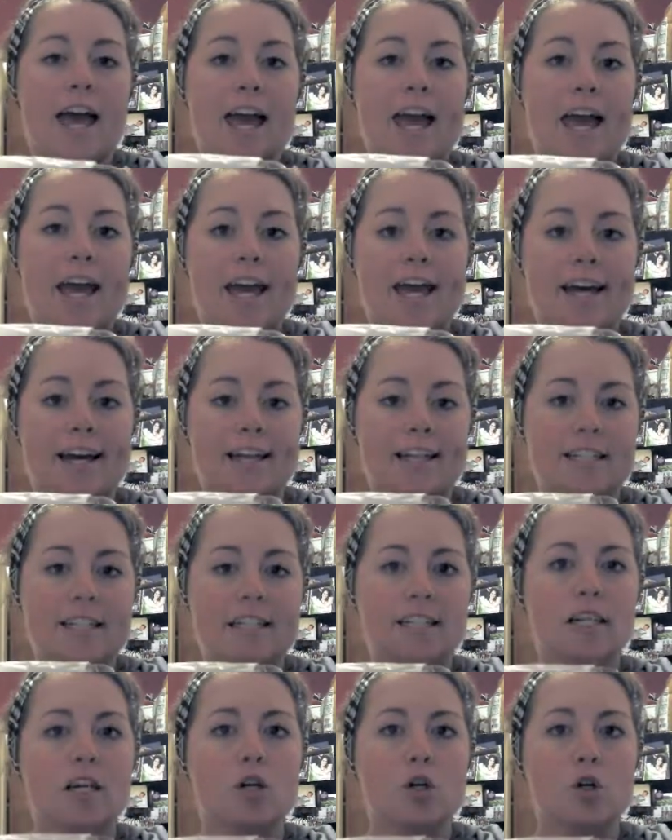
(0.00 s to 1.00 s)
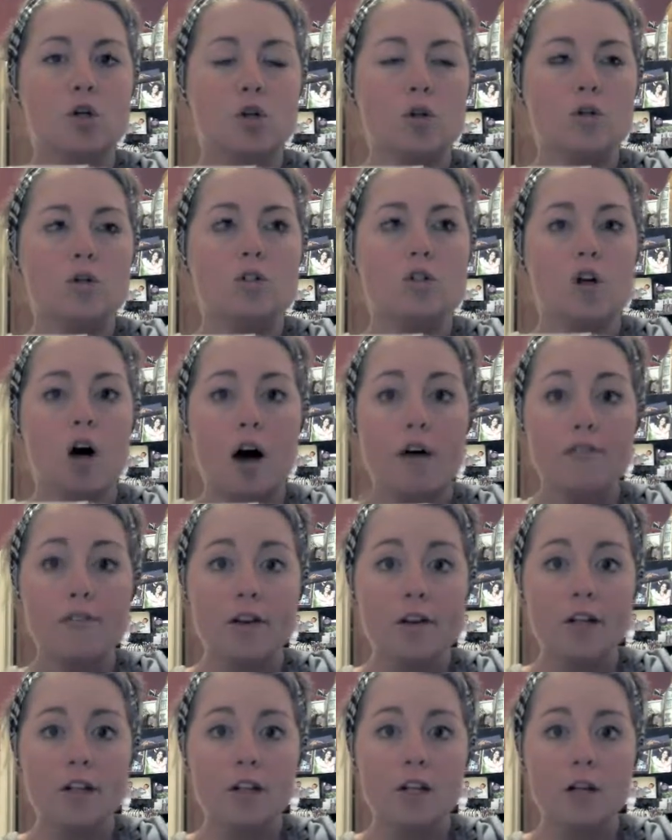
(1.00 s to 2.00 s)
and it'll
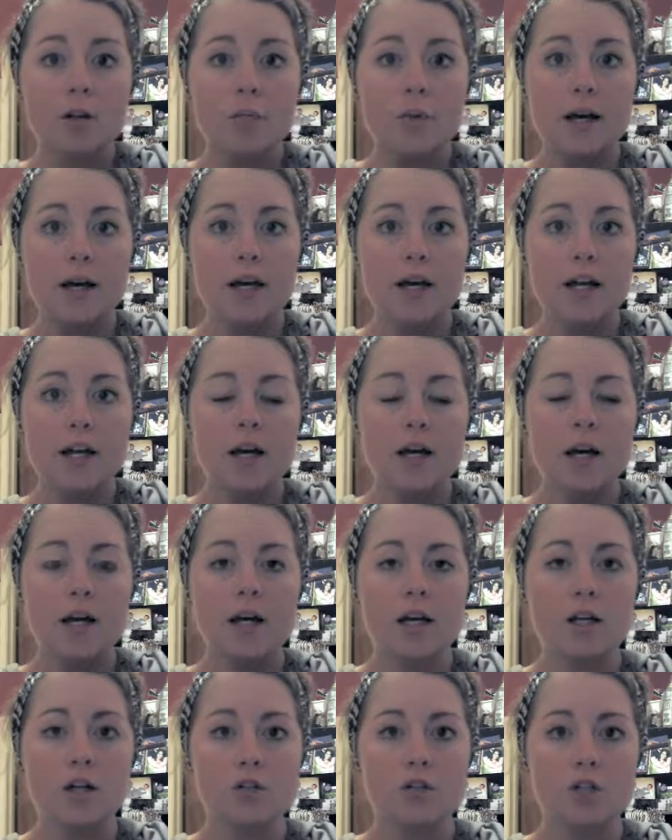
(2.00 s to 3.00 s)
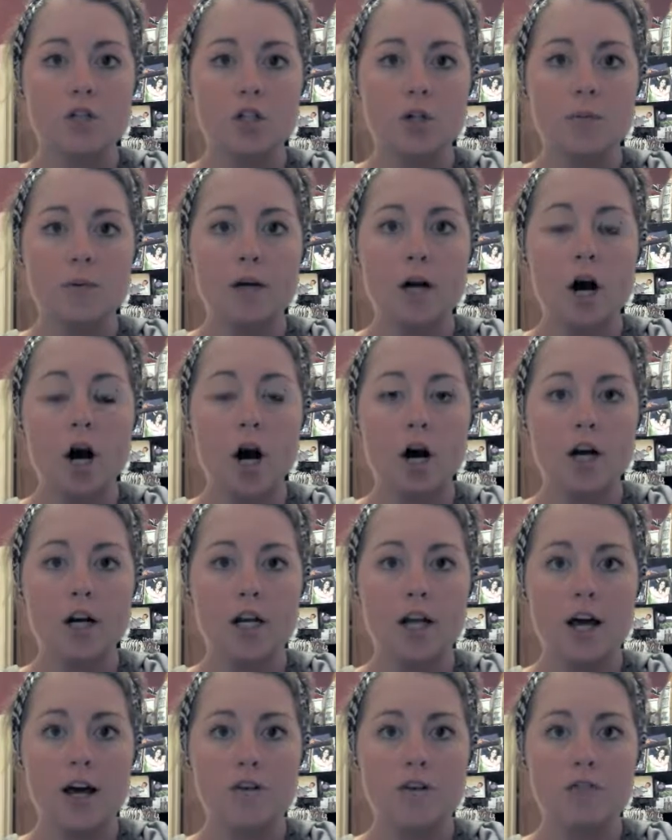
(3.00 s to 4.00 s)
soften a little bit. It'll still be hard
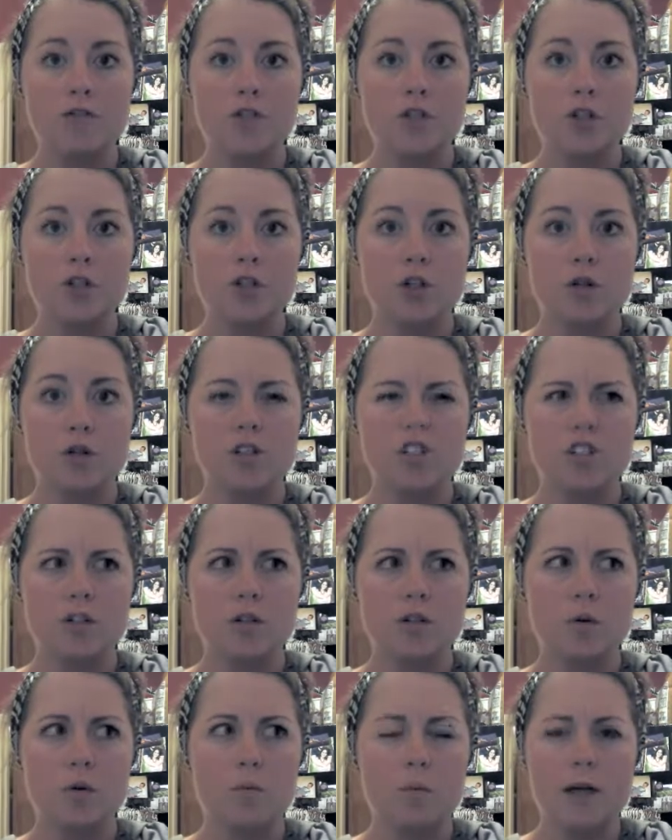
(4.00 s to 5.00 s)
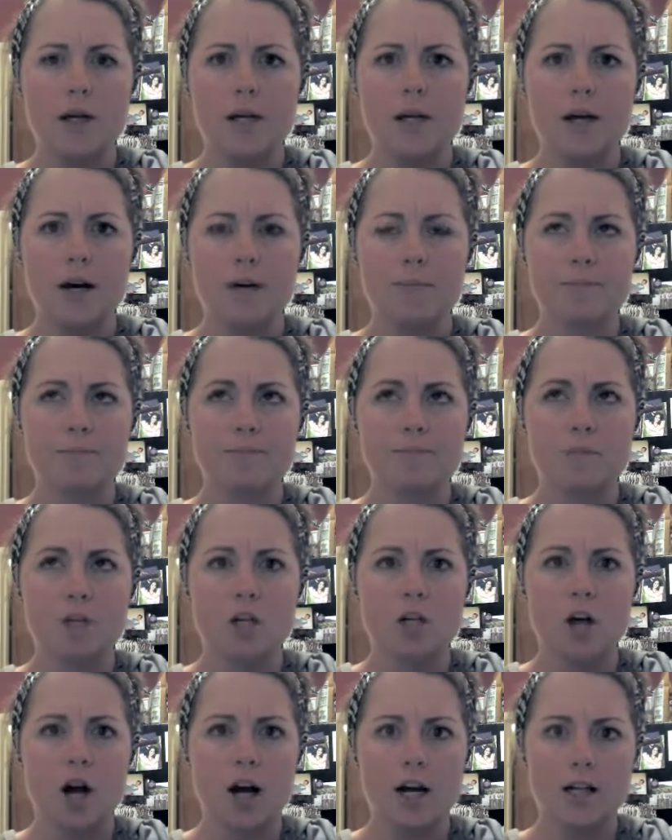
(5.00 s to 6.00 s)
enough to be
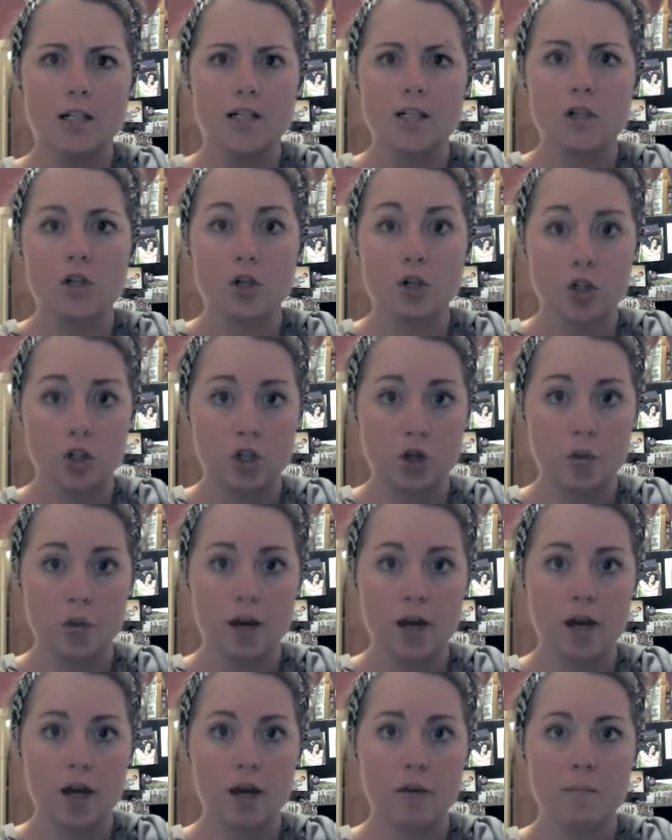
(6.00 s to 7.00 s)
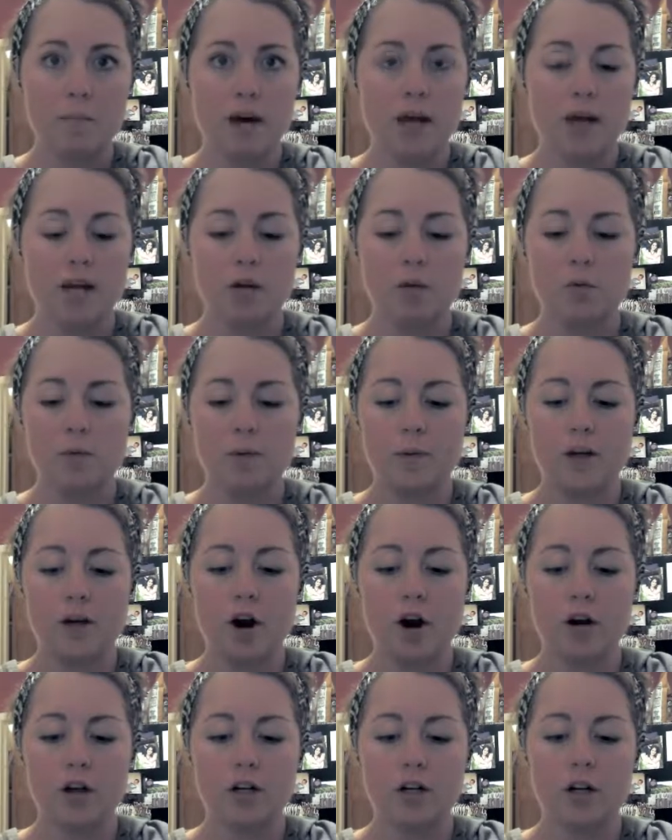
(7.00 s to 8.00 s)
not considered gooey, but it will be
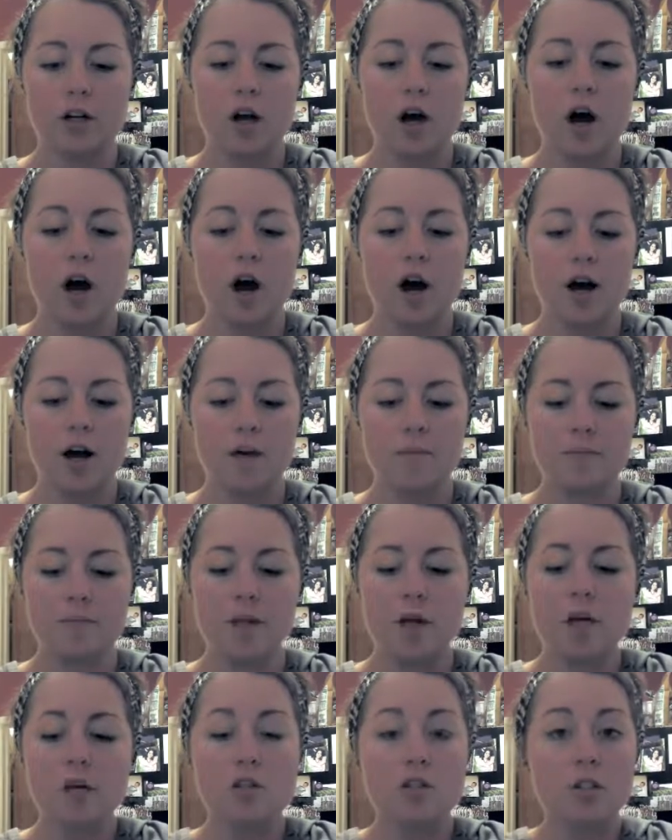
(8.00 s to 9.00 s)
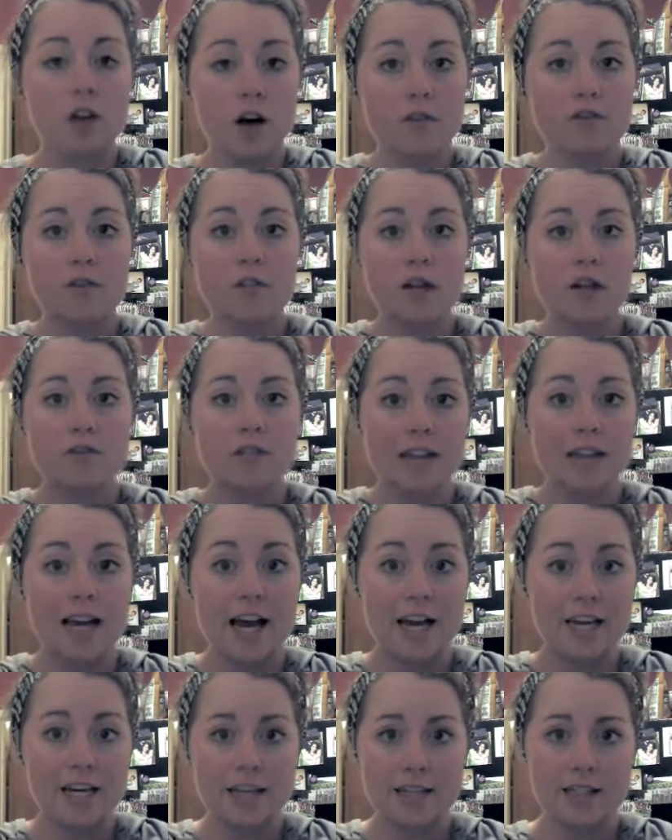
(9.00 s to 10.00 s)
hard, soft enough to
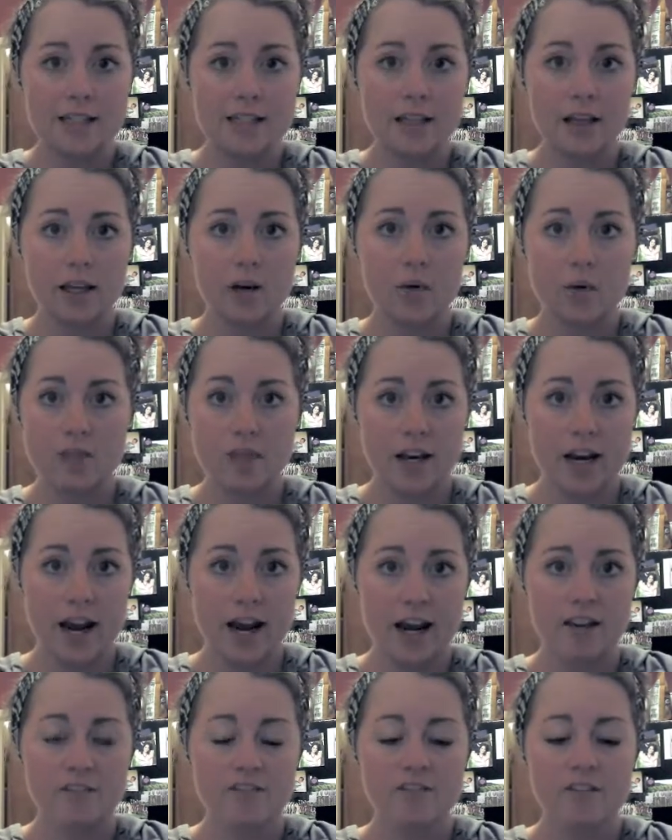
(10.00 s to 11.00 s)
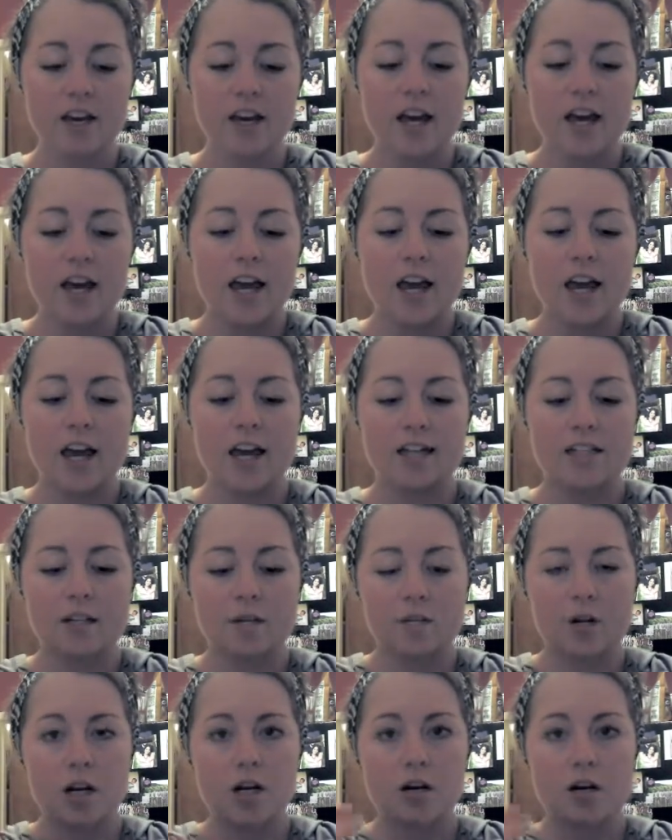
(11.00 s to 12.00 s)
cut easily with a knife. And
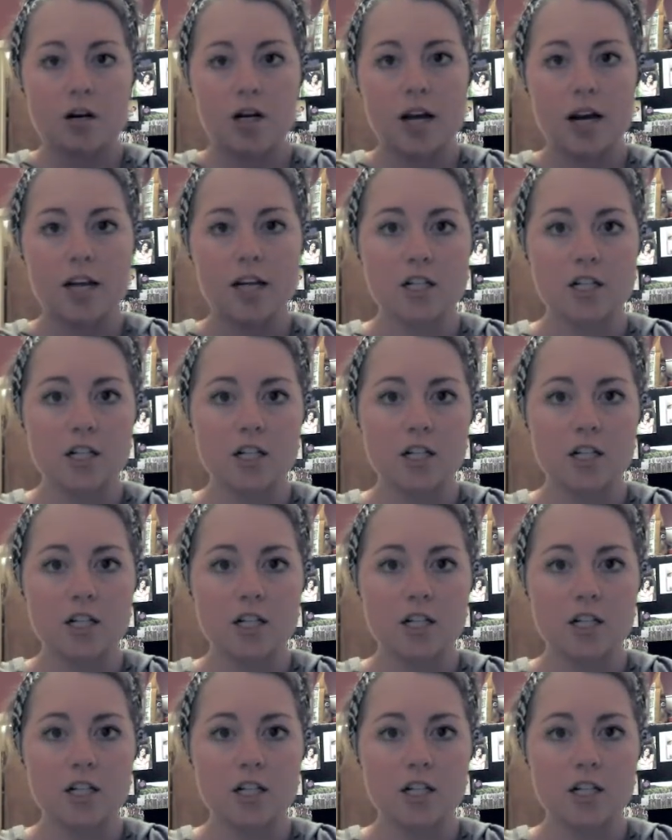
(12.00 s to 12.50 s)
I'm going to cut it into